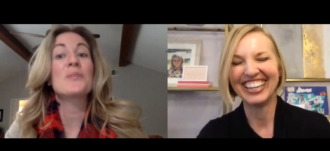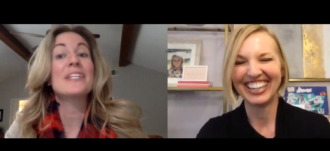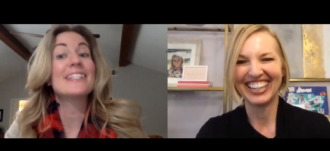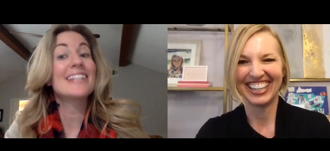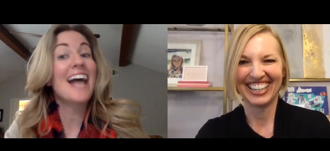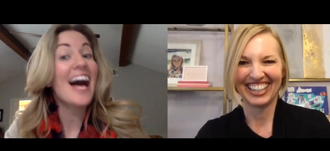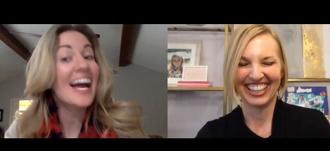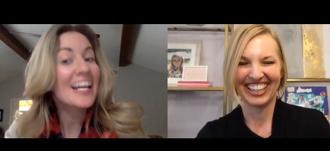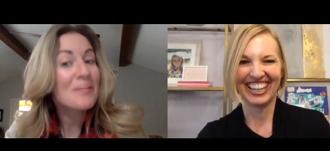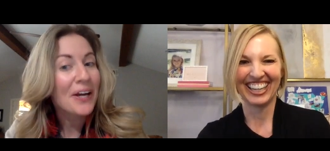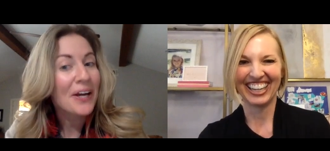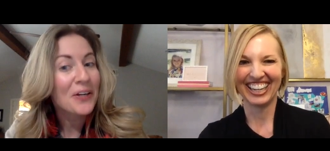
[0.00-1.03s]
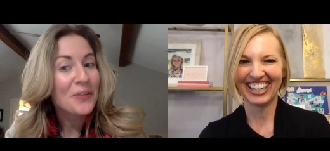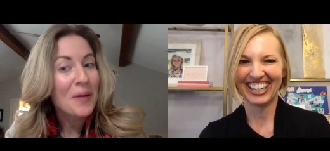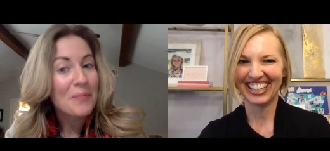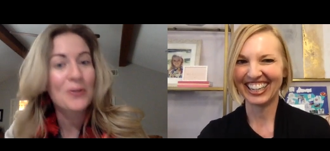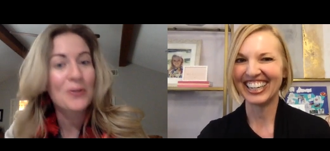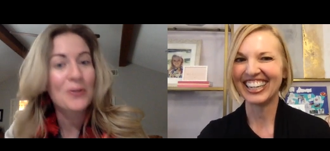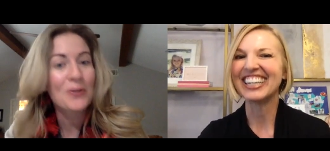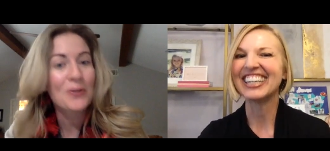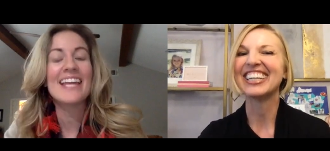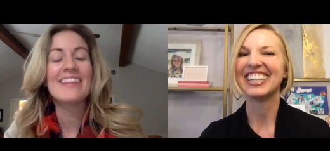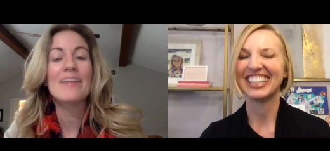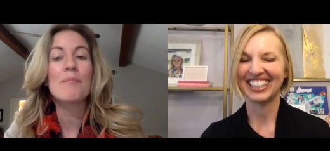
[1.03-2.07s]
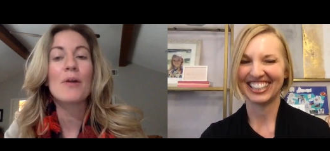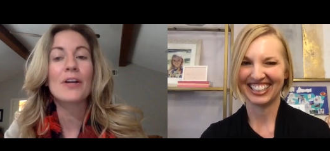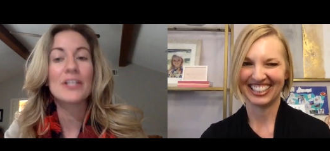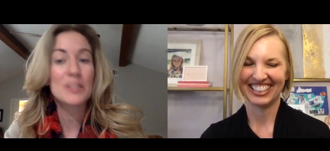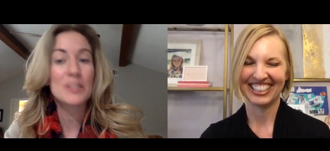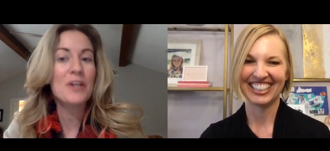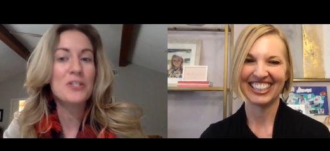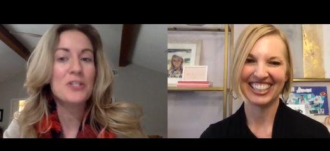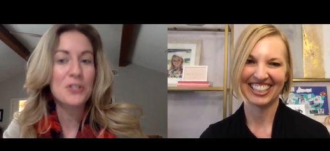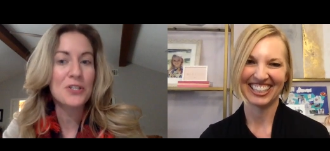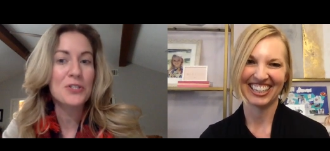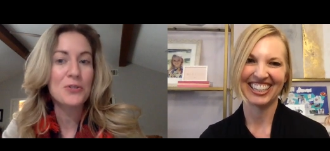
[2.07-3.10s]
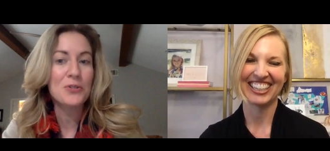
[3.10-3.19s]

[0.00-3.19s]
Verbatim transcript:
Speaker 1: we sign buyer rep agreements, and the market specialist or